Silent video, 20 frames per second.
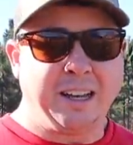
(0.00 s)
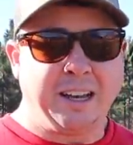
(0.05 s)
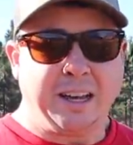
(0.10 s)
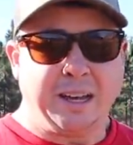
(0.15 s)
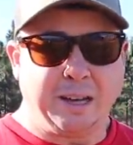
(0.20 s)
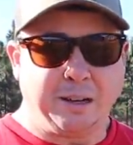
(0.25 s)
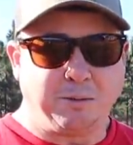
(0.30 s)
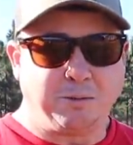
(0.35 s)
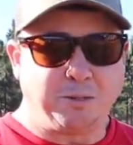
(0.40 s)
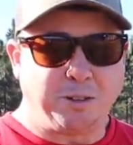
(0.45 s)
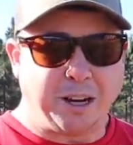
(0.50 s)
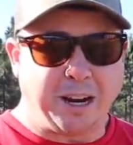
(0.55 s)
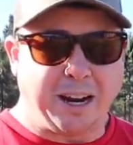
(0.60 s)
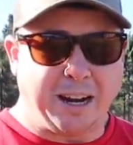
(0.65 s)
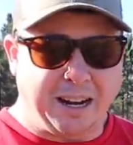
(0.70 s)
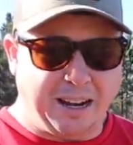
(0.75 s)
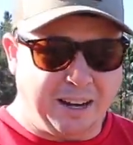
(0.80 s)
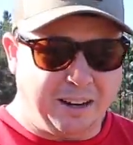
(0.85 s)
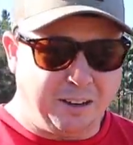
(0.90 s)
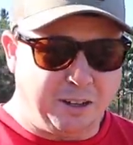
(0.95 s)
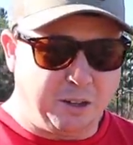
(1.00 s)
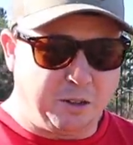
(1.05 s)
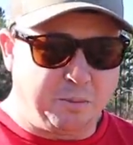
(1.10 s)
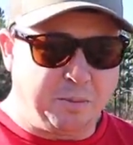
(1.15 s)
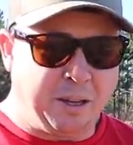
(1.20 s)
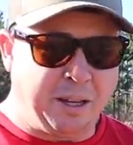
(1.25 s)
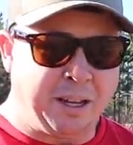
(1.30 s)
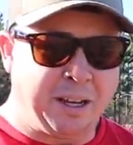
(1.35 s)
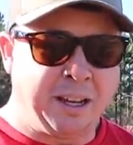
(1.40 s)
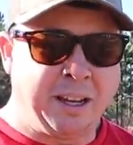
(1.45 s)
helped dry it out a little
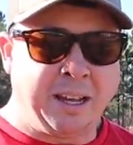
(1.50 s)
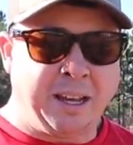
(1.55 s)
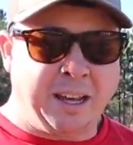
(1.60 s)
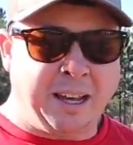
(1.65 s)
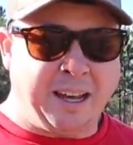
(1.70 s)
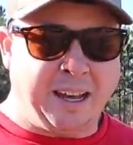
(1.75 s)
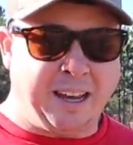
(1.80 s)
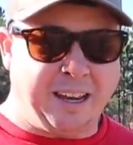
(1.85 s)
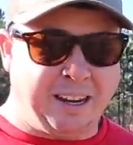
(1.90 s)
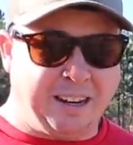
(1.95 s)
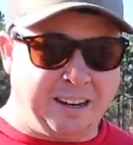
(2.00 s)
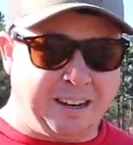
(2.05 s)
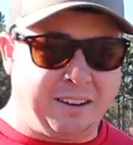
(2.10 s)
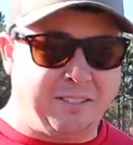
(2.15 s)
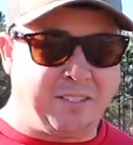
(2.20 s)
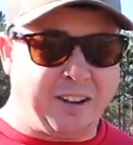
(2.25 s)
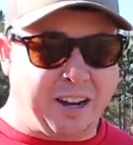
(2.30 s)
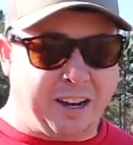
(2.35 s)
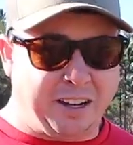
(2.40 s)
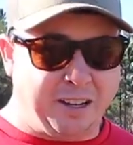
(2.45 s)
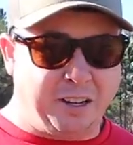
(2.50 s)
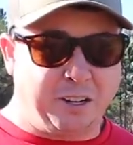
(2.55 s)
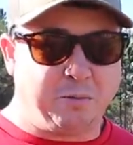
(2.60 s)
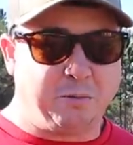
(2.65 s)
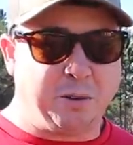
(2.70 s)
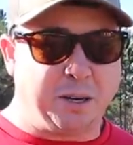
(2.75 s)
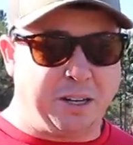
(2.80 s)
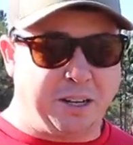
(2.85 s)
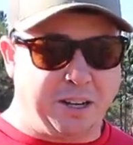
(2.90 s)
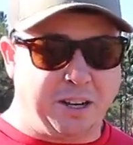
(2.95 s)
bit and I've got a good
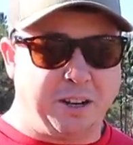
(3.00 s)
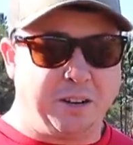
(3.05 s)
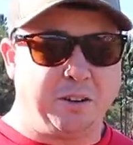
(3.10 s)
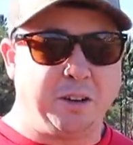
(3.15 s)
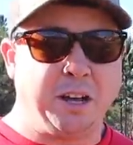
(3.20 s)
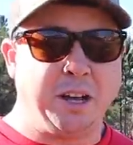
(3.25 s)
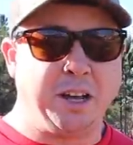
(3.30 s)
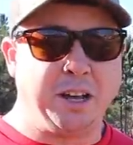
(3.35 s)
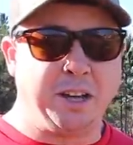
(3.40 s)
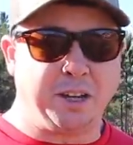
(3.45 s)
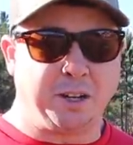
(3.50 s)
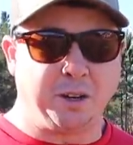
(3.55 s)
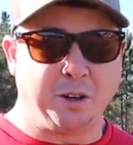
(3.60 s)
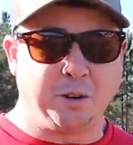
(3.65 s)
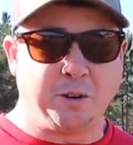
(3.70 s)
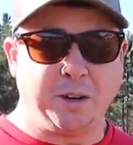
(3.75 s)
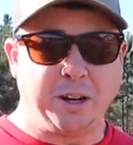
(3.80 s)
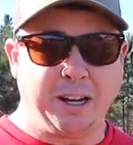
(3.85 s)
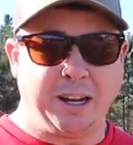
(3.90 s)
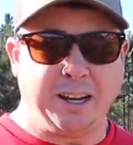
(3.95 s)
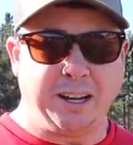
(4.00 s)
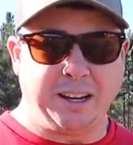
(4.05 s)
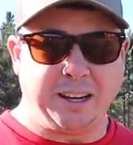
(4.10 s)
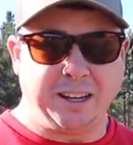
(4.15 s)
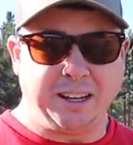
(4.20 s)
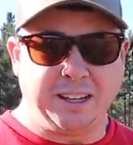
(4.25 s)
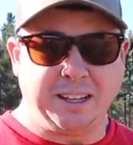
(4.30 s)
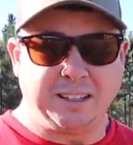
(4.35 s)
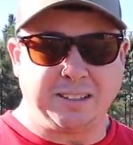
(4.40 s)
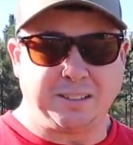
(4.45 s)
window to go ahead
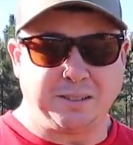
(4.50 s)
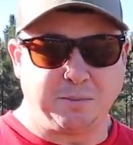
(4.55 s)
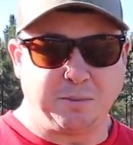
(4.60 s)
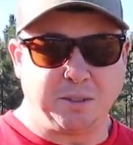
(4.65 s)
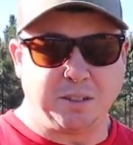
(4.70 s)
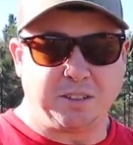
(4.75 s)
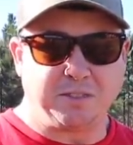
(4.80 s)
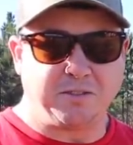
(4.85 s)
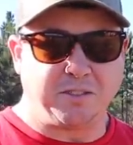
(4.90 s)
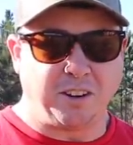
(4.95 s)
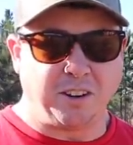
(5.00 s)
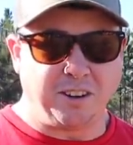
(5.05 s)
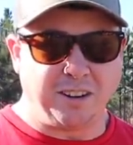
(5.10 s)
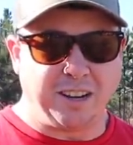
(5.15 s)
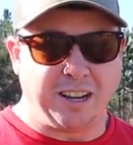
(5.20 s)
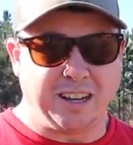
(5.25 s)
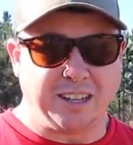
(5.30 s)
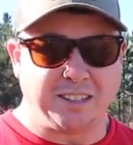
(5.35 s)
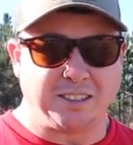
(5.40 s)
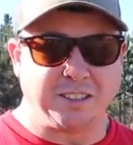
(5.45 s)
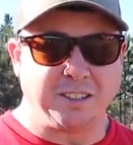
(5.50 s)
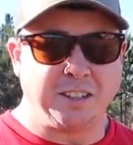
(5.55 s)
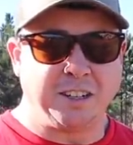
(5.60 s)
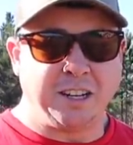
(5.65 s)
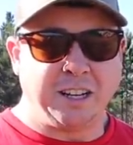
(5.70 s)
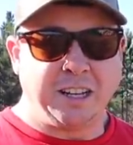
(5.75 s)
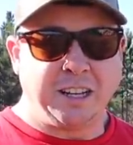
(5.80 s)
and get some of this fertilizer